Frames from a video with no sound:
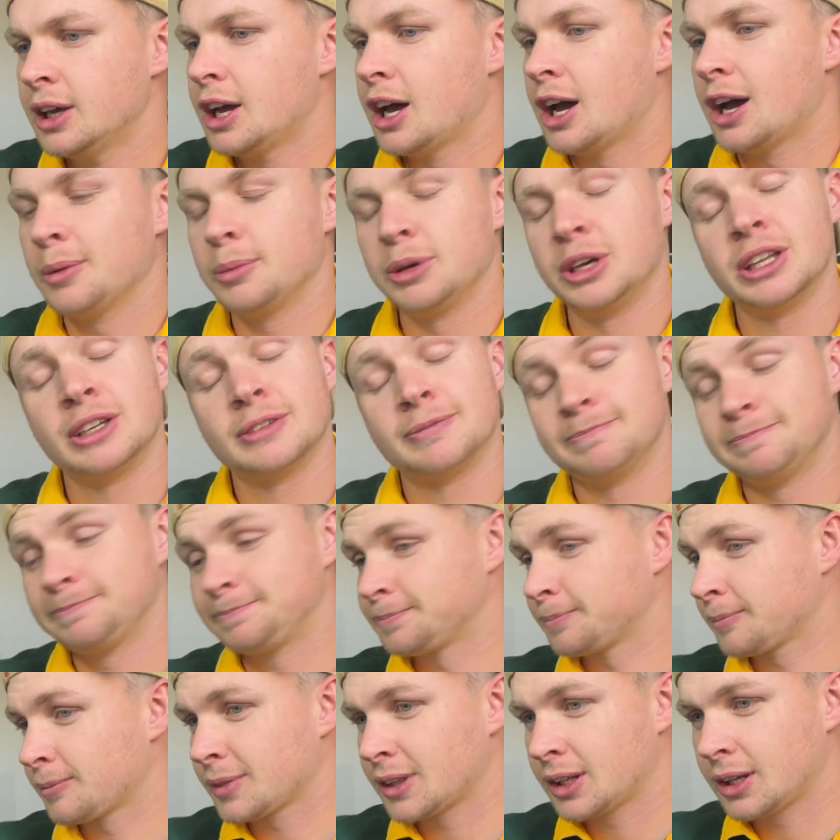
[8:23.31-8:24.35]
I mean,
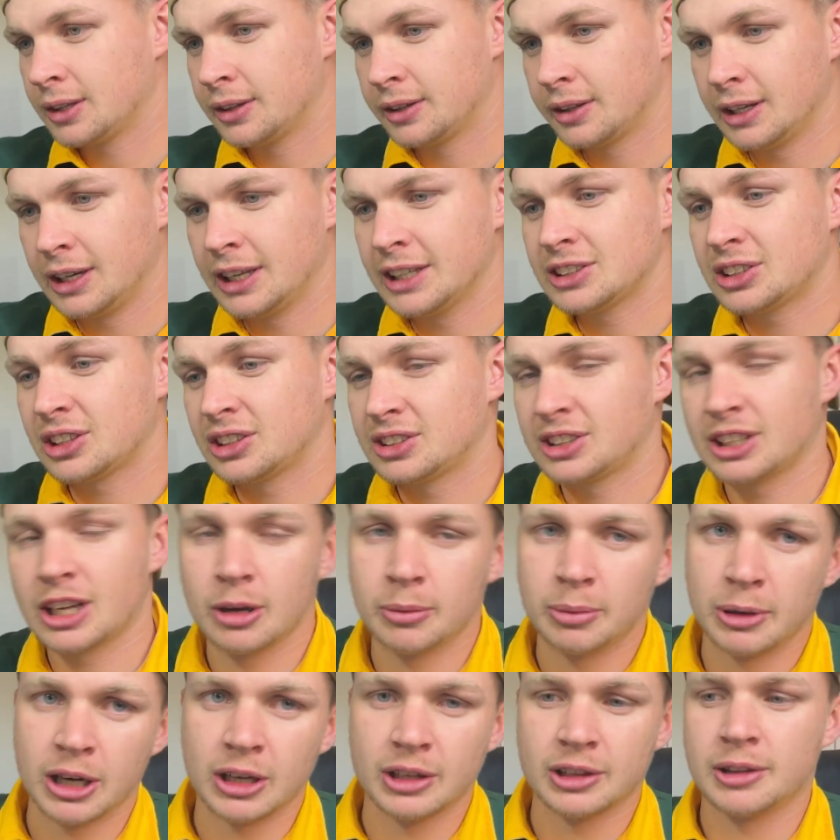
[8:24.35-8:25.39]
the less I say
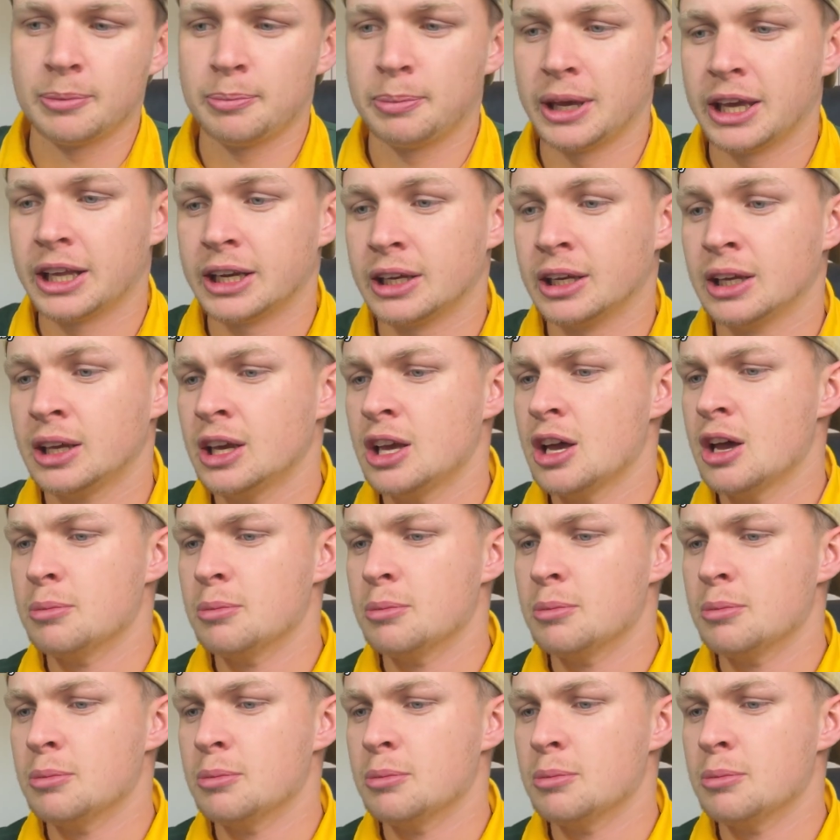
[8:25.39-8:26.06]
about it, the better.